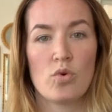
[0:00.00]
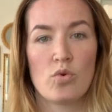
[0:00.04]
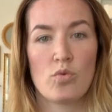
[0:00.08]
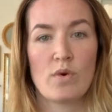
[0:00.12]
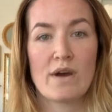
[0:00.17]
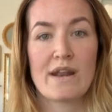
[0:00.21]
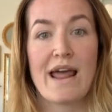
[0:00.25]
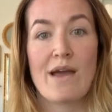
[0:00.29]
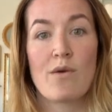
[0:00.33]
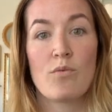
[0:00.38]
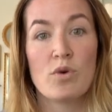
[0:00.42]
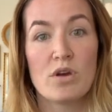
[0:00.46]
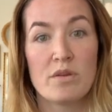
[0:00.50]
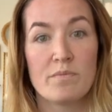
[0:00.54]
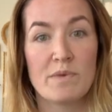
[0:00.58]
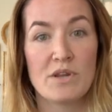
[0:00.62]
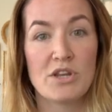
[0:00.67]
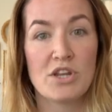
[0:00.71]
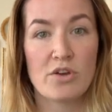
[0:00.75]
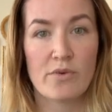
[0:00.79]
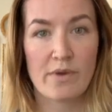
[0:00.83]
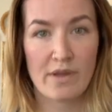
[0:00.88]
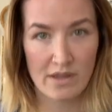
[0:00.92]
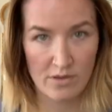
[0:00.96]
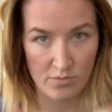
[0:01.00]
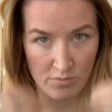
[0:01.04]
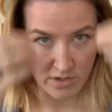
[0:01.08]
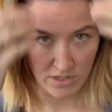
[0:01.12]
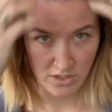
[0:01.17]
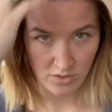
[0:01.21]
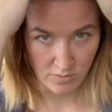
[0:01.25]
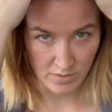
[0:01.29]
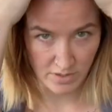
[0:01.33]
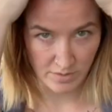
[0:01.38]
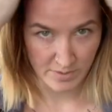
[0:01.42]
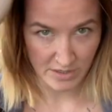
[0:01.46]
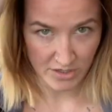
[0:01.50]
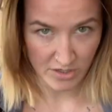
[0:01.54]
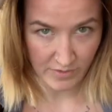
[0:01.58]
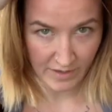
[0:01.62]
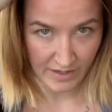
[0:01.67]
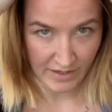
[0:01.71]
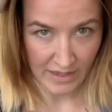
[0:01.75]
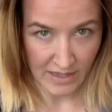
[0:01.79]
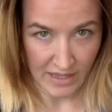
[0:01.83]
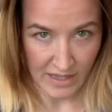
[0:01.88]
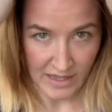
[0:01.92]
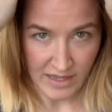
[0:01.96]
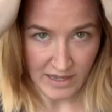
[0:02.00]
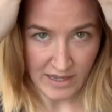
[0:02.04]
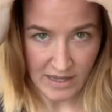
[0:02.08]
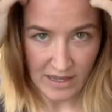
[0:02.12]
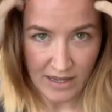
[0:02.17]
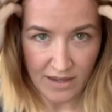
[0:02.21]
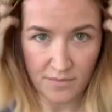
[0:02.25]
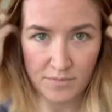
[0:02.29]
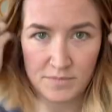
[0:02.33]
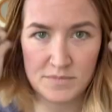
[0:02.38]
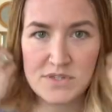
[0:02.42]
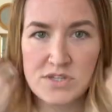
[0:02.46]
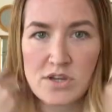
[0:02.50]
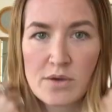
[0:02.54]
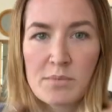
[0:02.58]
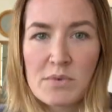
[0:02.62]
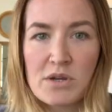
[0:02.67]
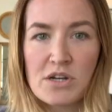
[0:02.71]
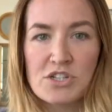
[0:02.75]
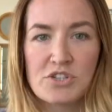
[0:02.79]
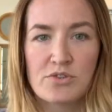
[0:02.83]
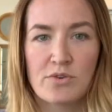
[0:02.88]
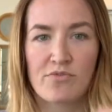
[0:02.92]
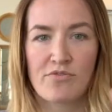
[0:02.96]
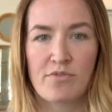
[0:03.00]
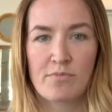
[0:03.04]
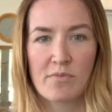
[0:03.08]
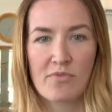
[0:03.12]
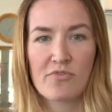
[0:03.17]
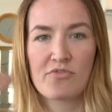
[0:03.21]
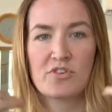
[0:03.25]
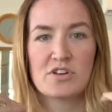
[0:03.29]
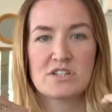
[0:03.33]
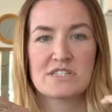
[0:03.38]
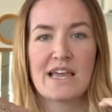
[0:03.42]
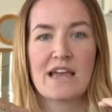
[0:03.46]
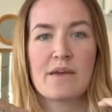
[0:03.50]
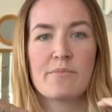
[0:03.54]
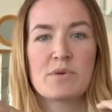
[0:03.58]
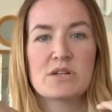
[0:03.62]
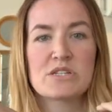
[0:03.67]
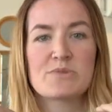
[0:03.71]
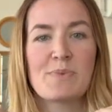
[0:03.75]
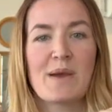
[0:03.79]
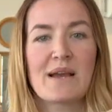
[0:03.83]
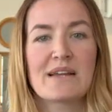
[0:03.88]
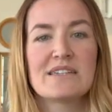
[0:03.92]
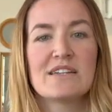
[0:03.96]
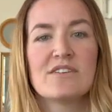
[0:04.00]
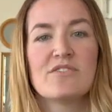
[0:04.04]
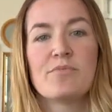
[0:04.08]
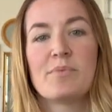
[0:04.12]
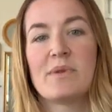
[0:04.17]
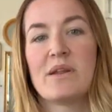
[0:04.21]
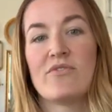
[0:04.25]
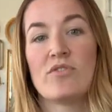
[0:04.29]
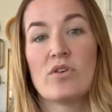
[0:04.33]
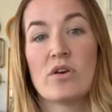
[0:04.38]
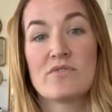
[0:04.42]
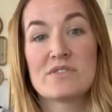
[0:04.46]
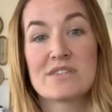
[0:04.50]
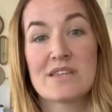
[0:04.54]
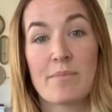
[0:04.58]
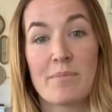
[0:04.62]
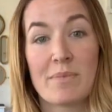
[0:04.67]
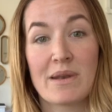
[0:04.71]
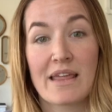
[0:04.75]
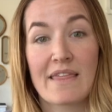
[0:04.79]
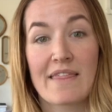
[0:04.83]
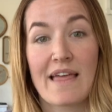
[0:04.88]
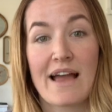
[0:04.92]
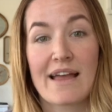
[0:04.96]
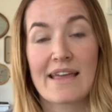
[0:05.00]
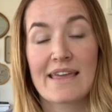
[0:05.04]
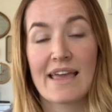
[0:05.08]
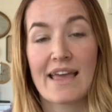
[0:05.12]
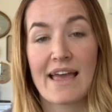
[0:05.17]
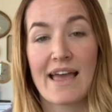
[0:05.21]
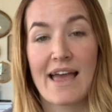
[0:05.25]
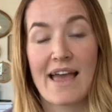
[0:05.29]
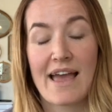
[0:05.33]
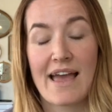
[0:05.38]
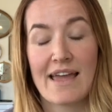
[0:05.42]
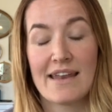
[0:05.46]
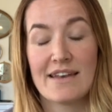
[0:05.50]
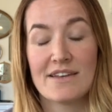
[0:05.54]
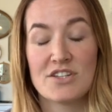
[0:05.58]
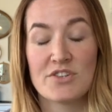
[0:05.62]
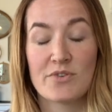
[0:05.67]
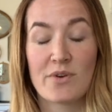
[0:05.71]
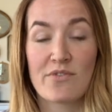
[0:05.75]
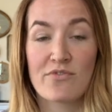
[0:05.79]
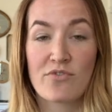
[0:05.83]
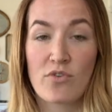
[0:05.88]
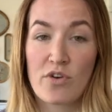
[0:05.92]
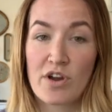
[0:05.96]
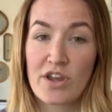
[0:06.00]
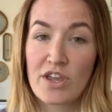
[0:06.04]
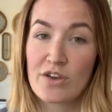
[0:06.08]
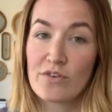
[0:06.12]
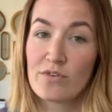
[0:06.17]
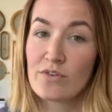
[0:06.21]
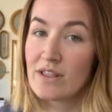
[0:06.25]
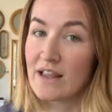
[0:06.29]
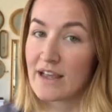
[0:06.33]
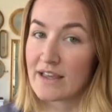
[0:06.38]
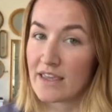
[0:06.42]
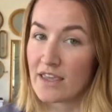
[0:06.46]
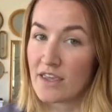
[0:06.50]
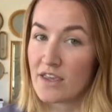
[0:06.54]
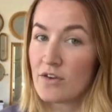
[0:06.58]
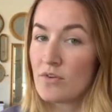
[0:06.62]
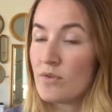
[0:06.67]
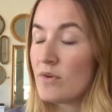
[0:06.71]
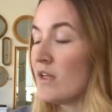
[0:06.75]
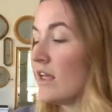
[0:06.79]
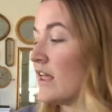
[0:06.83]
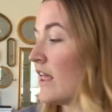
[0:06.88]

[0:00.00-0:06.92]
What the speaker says: I would be doing and what you will be doing. So I'm going to do it from the first-hand perspective, but if you have somebody that can do it for you, lucky you.